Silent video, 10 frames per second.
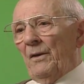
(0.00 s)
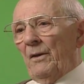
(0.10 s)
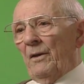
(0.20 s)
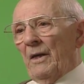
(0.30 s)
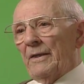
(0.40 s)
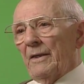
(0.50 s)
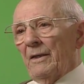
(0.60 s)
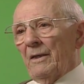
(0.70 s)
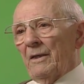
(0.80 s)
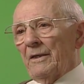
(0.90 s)
Not
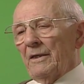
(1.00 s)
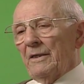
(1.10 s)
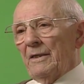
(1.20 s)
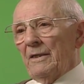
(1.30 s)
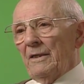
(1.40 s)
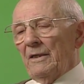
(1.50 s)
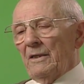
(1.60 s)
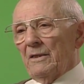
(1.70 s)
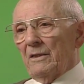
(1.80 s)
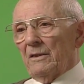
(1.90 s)
in
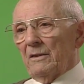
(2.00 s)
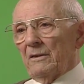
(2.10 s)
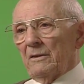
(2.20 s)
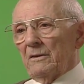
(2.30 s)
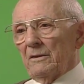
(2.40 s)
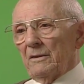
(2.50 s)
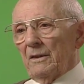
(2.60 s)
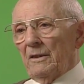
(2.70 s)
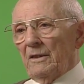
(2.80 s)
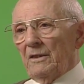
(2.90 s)
any
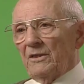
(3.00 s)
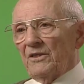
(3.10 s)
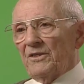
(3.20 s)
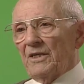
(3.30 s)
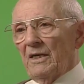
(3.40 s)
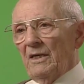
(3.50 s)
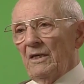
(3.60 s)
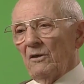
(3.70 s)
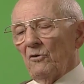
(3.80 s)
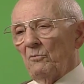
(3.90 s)

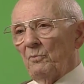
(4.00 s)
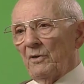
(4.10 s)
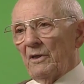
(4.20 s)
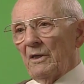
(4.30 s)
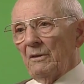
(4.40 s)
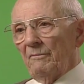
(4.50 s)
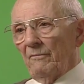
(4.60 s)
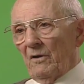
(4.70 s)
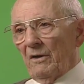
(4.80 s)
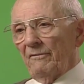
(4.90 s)
detail, but I
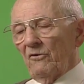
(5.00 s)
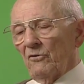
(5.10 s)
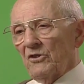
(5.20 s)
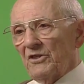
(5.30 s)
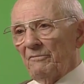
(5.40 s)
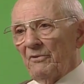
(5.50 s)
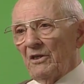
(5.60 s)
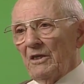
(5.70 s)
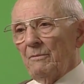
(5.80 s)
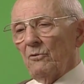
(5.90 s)
of course have been
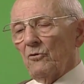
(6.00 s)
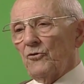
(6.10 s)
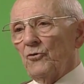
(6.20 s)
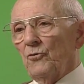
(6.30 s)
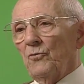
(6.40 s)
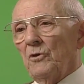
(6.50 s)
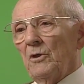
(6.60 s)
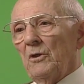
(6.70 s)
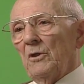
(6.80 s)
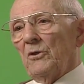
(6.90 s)
able to
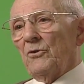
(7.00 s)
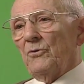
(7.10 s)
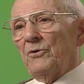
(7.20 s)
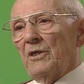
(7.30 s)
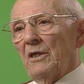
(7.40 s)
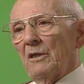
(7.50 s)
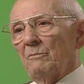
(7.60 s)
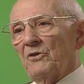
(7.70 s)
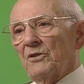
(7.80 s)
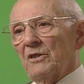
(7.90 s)
tell
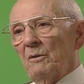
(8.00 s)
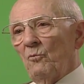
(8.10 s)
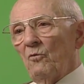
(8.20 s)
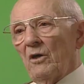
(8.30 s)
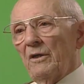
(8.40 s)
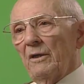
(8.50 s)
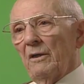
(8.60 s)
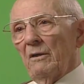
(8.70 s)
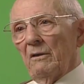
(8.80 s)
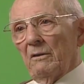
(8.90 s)
them somewhat
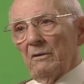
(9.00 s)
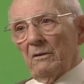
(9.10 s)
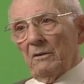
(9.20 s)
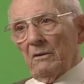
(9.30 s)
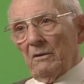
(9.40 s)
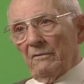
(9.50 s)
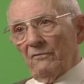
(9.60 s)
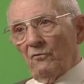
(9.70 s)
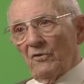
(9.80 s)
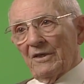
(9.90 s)

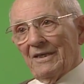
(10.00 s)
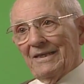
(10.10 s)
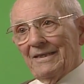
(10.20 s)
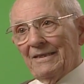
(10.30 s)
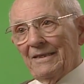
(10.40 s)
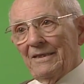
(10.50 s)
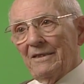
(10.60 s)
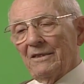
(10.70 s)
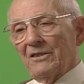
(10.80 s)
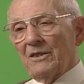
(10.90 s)
of what I did
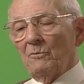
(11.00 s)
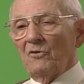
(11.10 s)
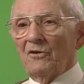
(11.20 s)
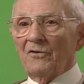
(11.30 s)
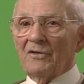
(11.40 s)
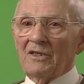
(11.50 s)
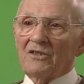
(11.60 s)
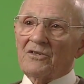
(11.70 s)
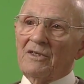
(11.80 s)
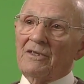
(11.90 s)
and some of the
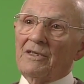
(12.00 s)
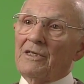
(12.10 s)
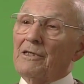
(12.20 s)
things I did.